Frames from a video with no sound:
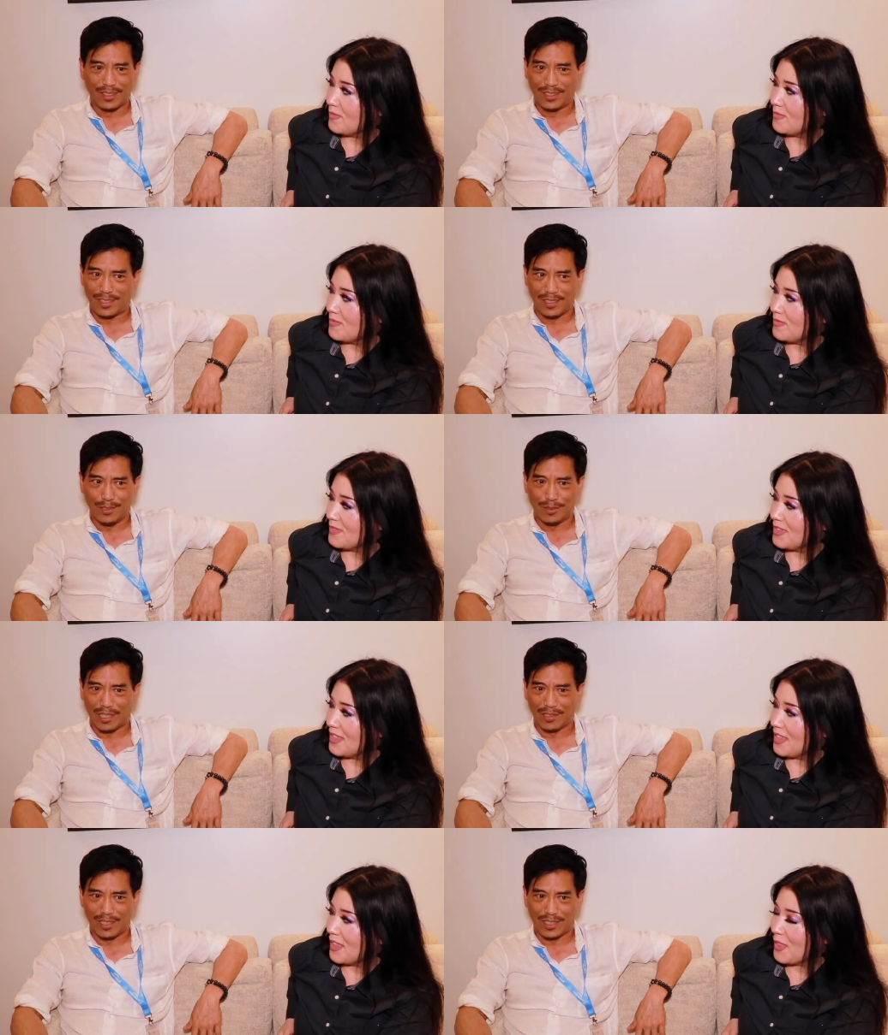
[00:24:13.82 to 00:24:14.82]
Speaker 1: the news
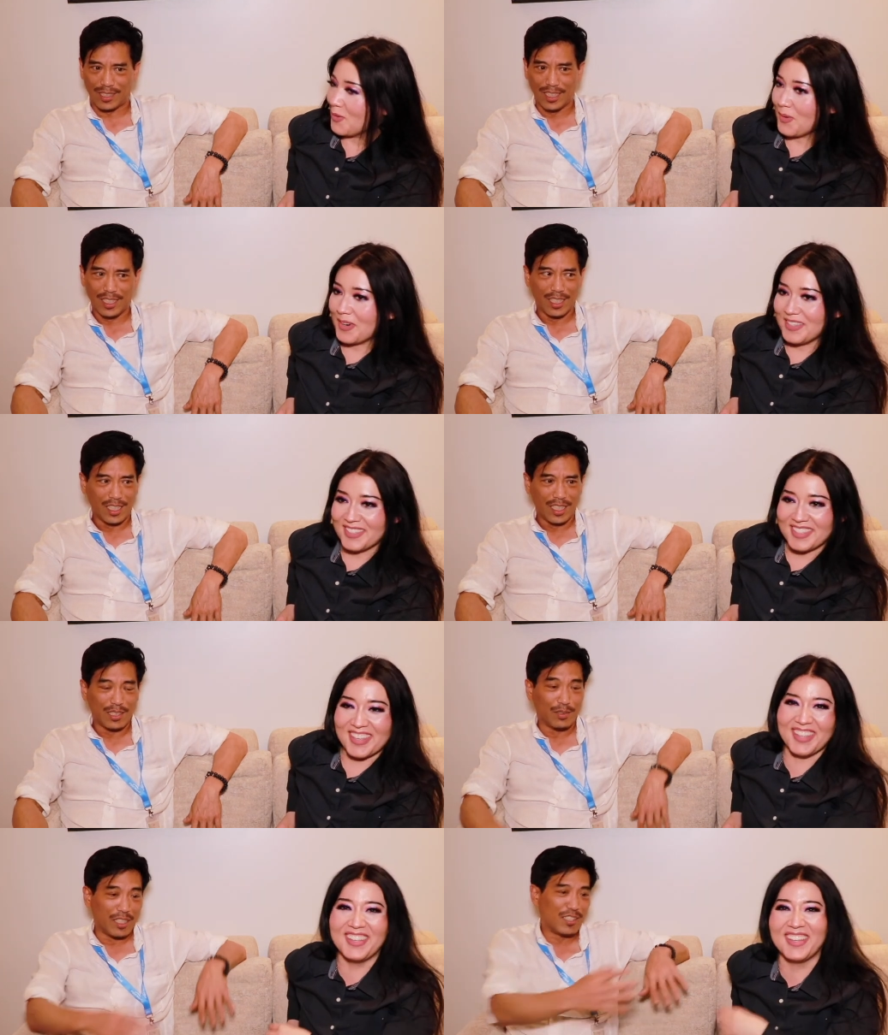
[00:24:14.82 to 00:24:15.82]
outlets. The world.
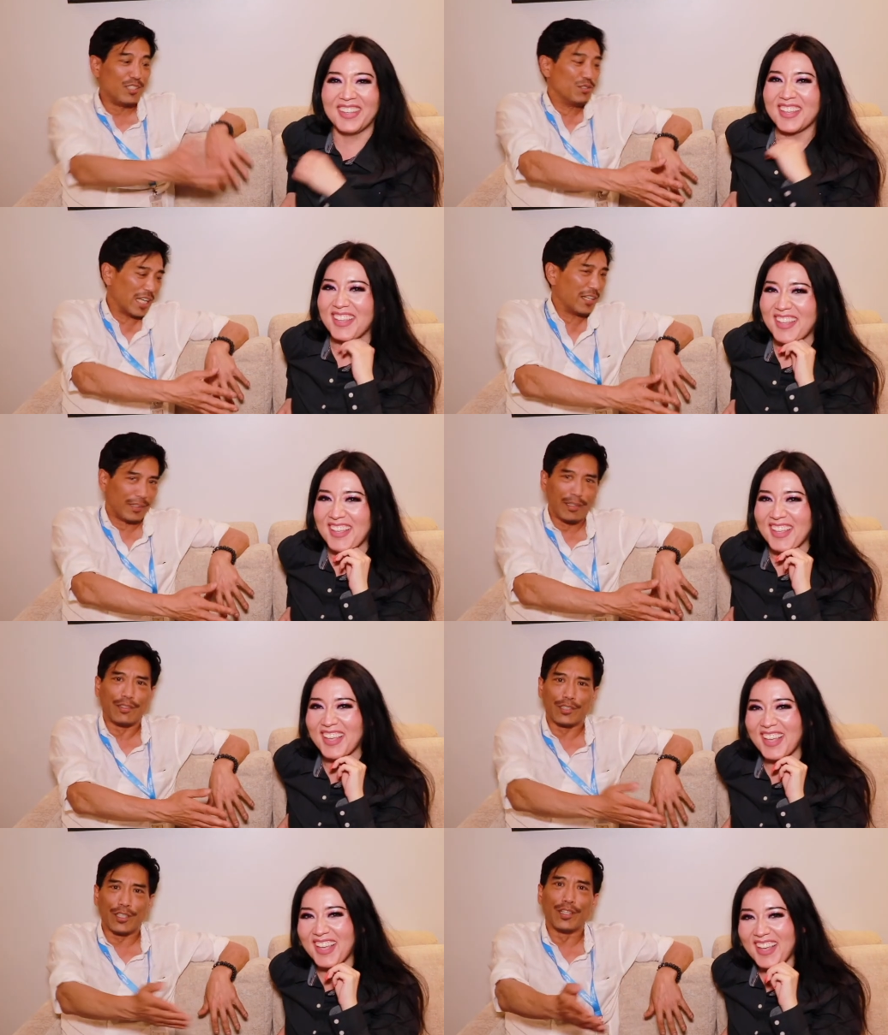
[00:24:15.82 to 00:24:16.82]
this news outlet
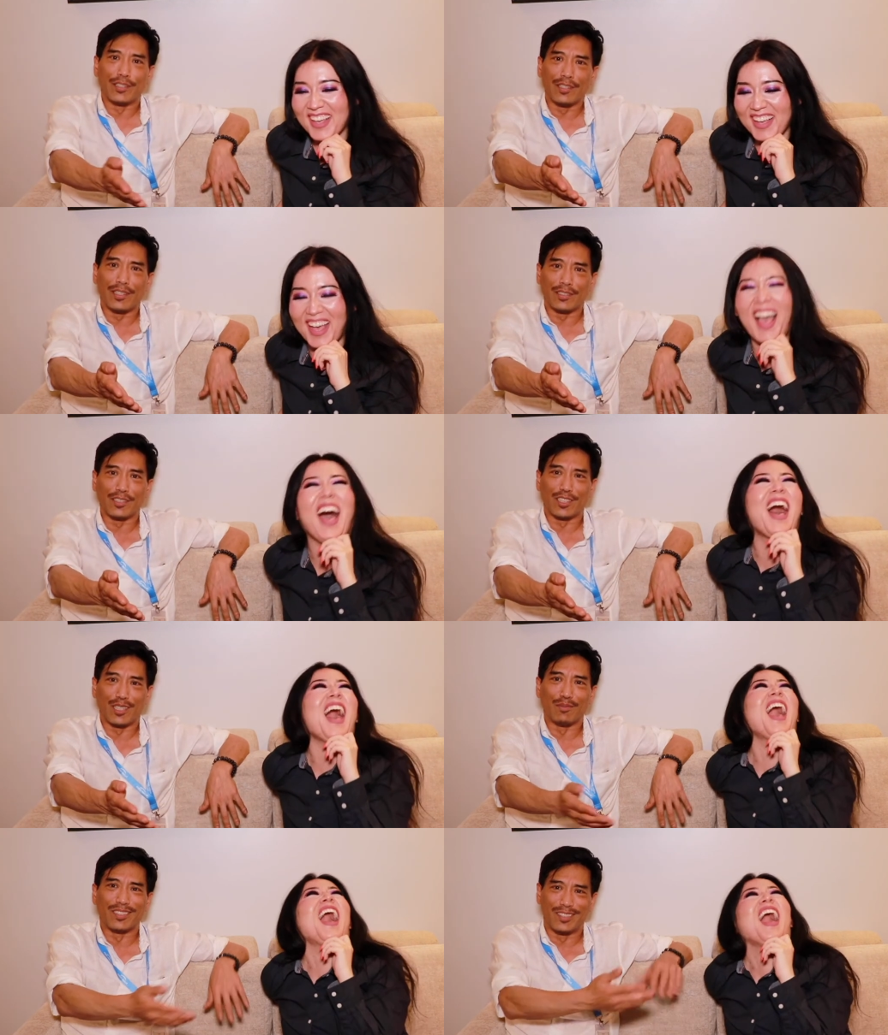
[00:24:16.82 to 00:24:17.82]
is good, ladies and
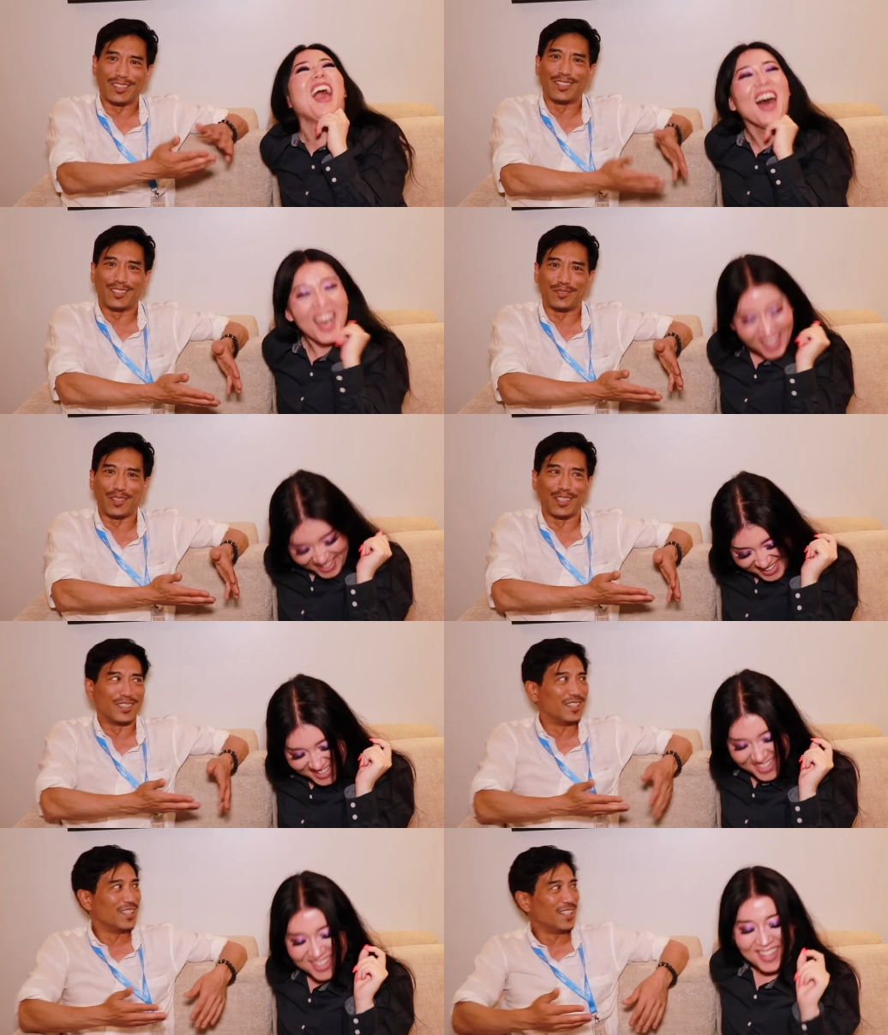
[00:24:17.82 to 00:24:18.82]
gentlemen. This is
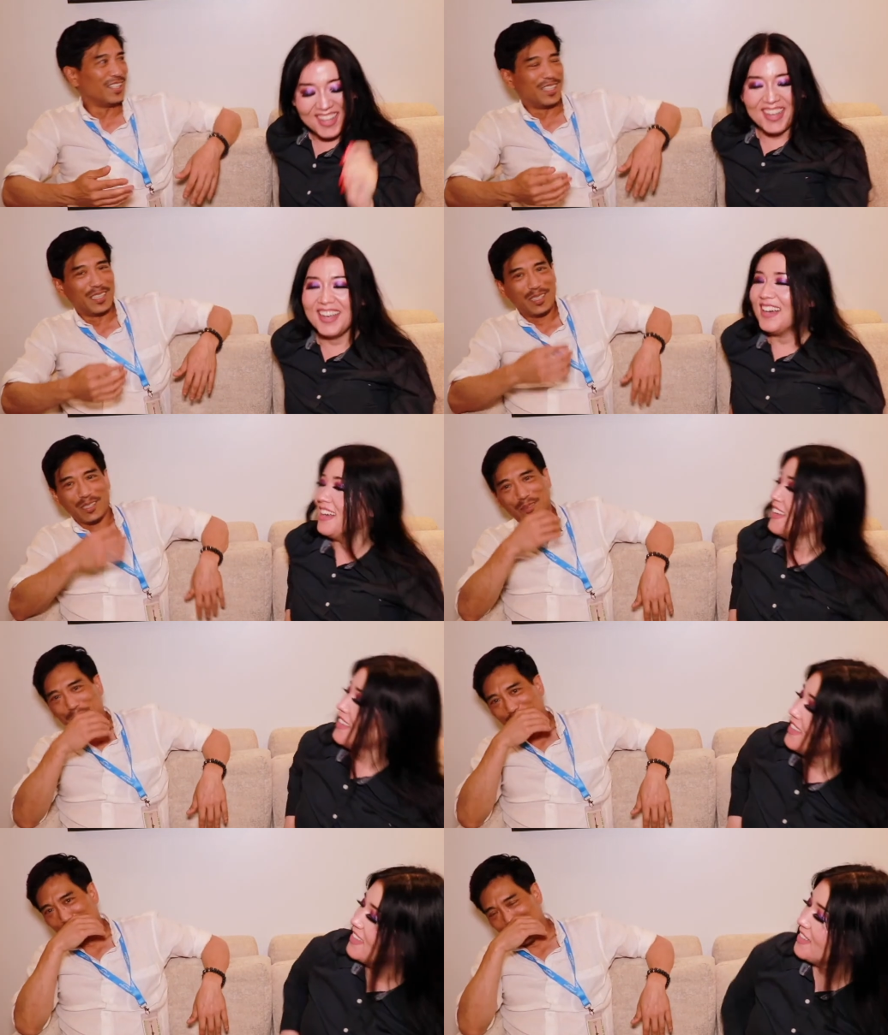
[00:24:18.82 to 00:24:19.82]
fun.
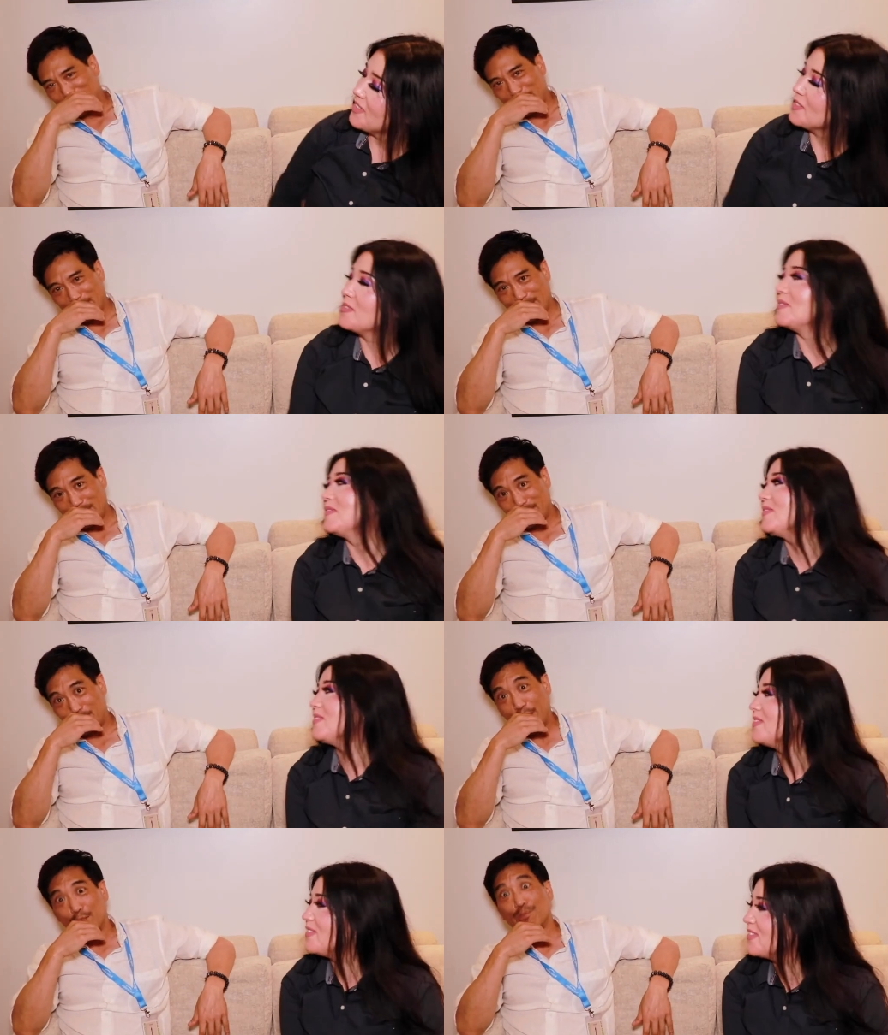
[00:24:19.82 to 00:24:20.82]
But the, the, other
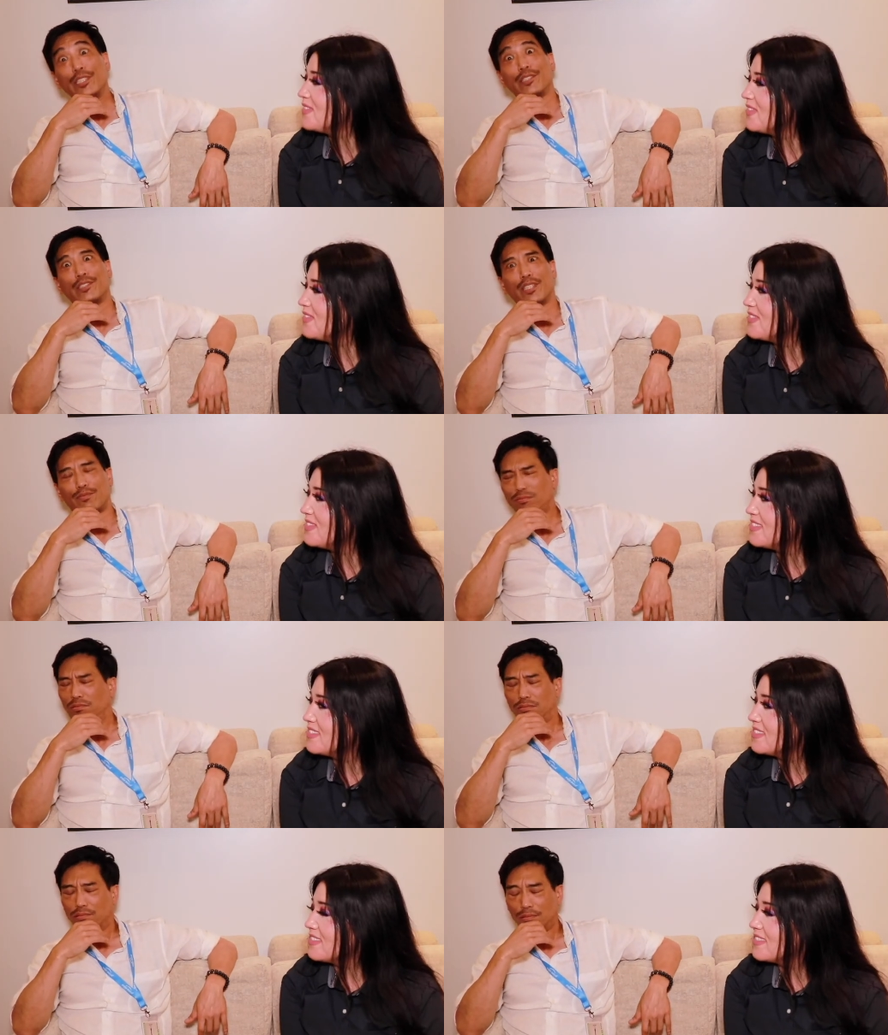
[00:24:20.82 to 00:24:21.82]
real, real stuff
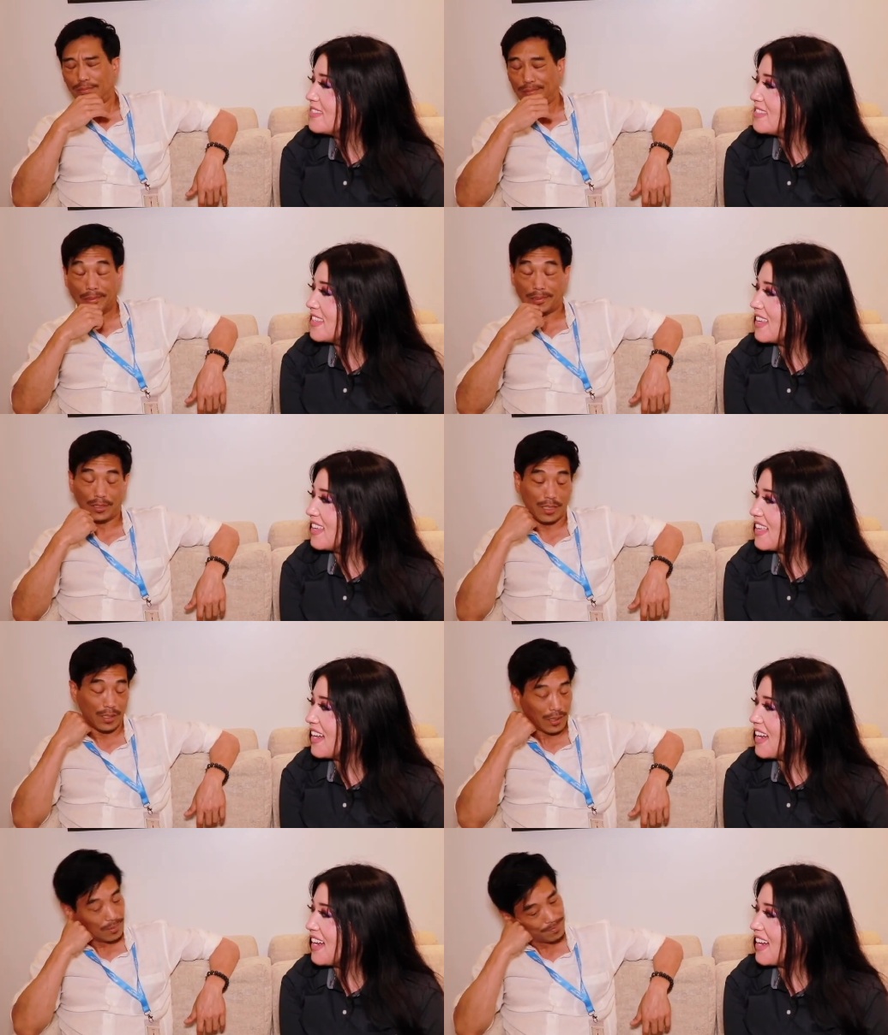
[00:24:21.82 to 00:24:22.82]

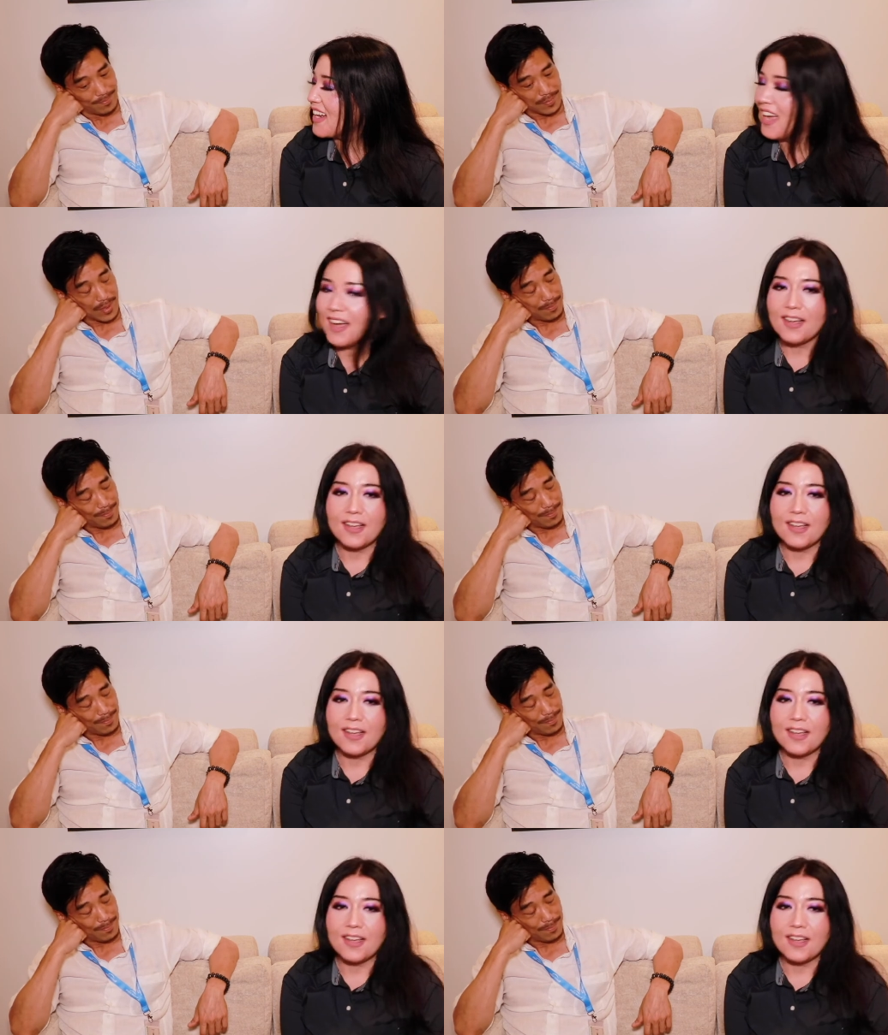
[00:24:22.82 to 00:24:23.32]
chilling. Yeah.